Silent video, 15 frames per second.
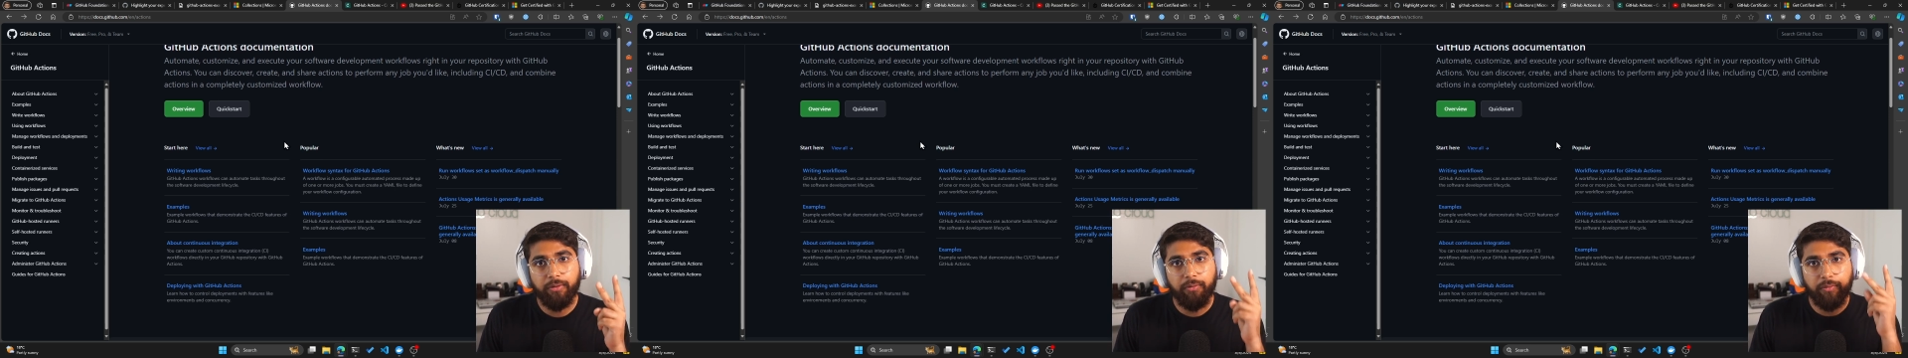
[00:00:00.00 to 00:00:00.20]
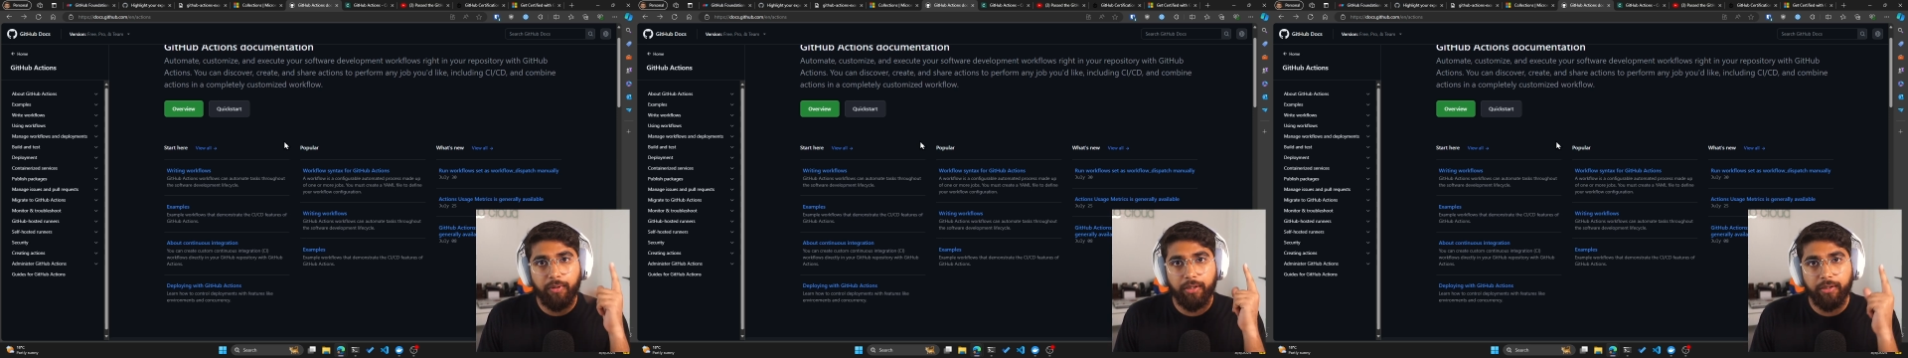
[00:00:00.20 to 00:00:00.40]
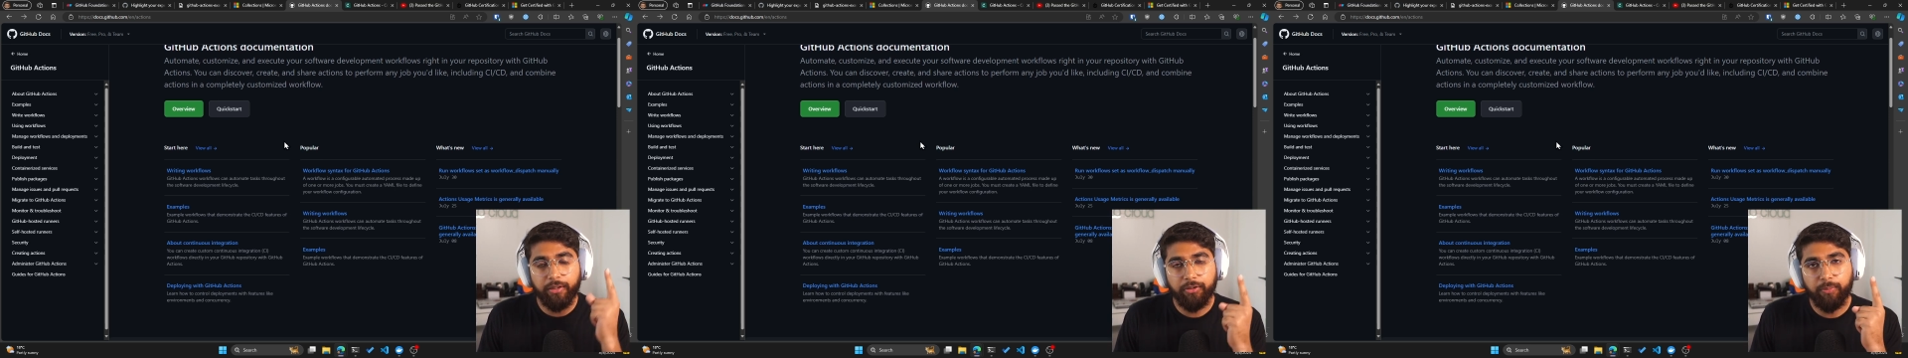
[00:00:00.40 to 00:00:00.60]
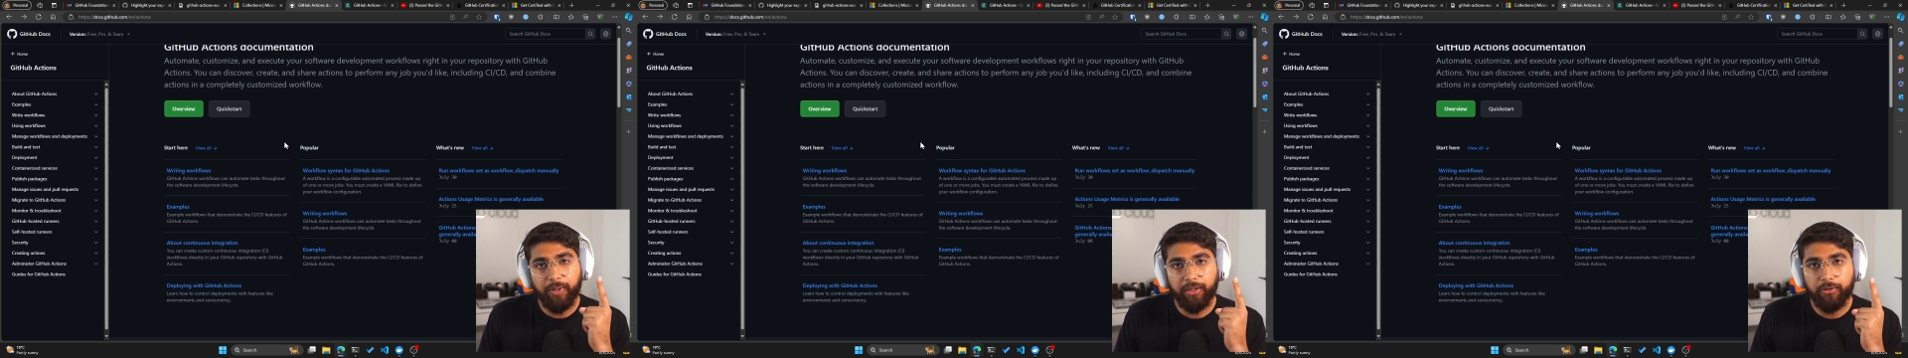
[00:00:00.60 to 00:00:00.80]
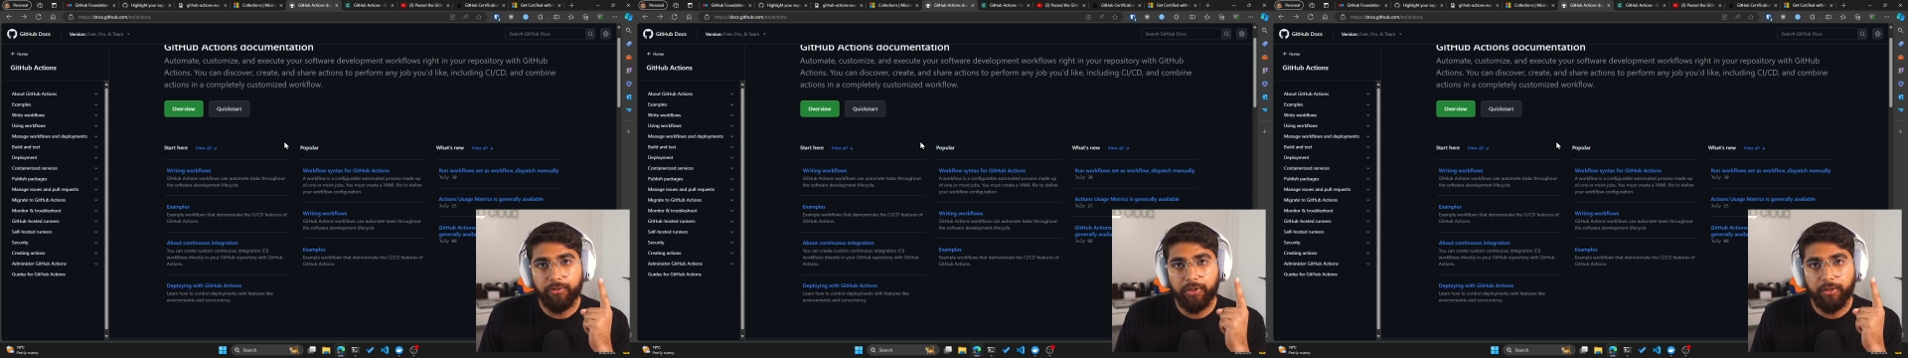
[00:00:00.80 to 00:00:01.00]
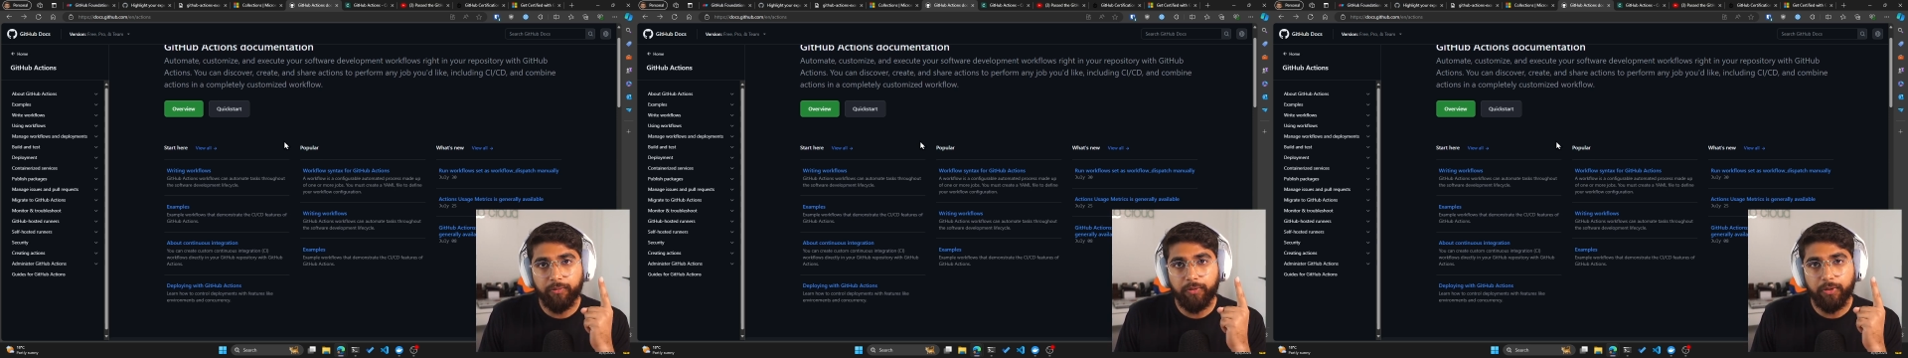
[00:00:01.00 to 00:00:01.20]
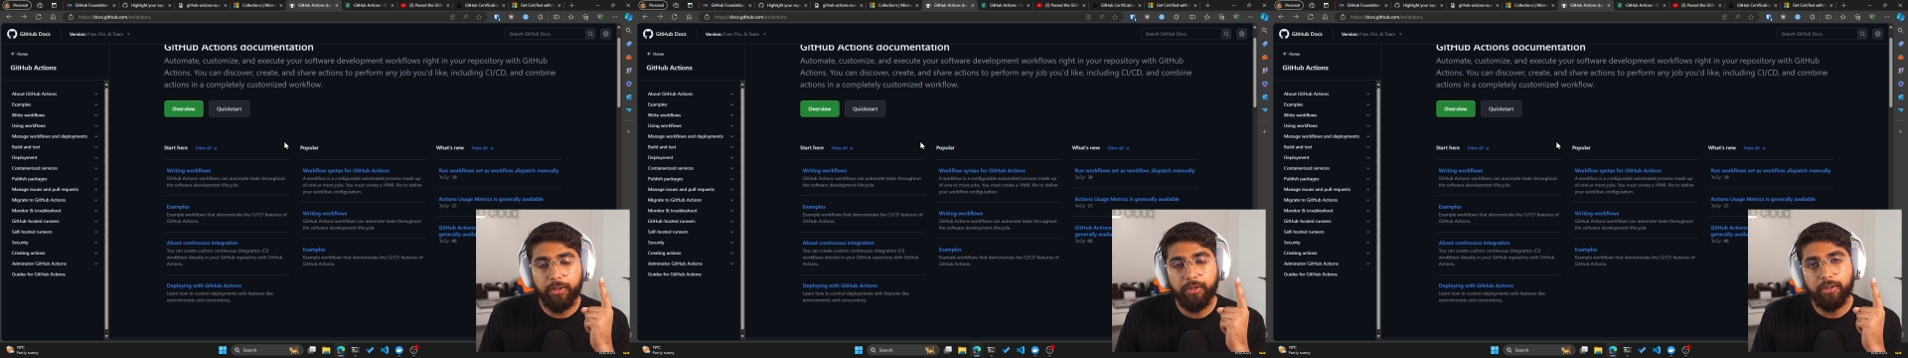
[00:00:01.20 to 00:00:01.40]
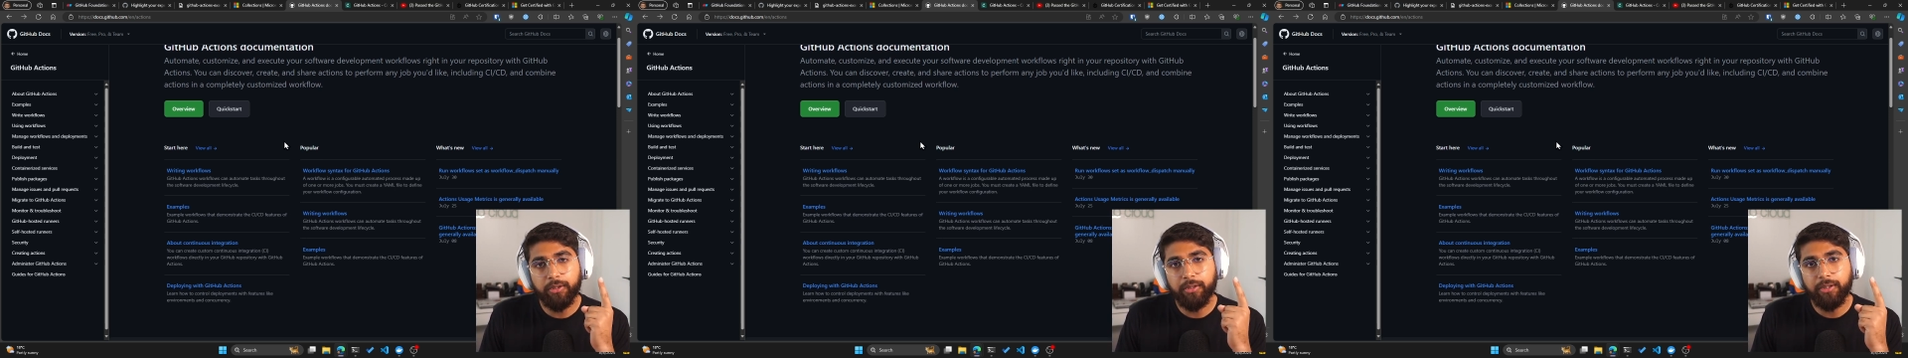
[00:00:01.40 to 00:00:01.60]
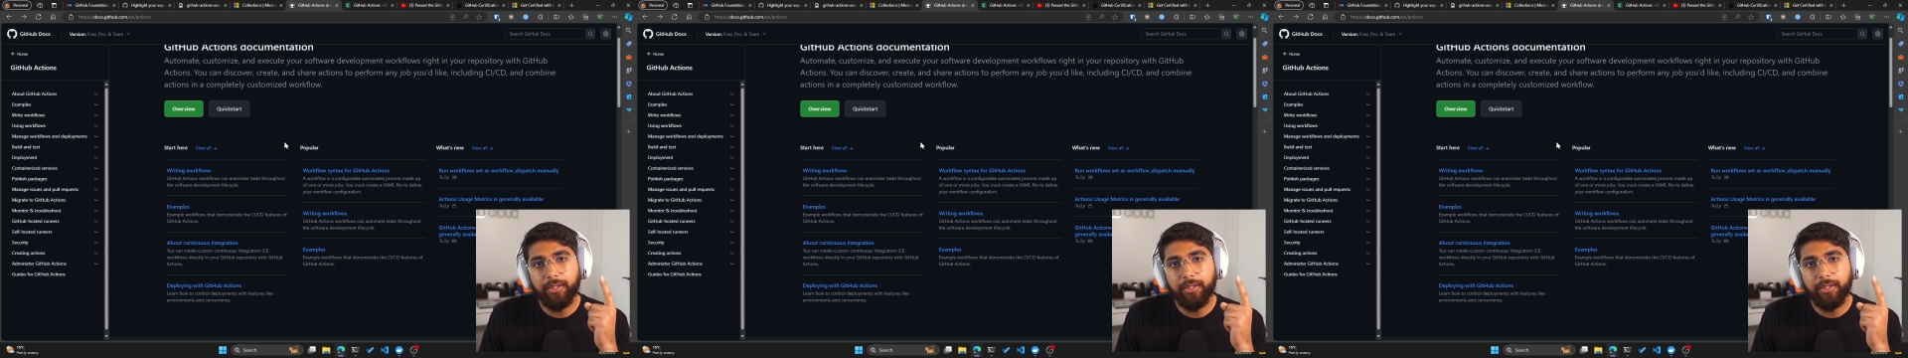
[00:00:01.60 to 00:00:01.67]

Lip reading: One is Microsoft Learn,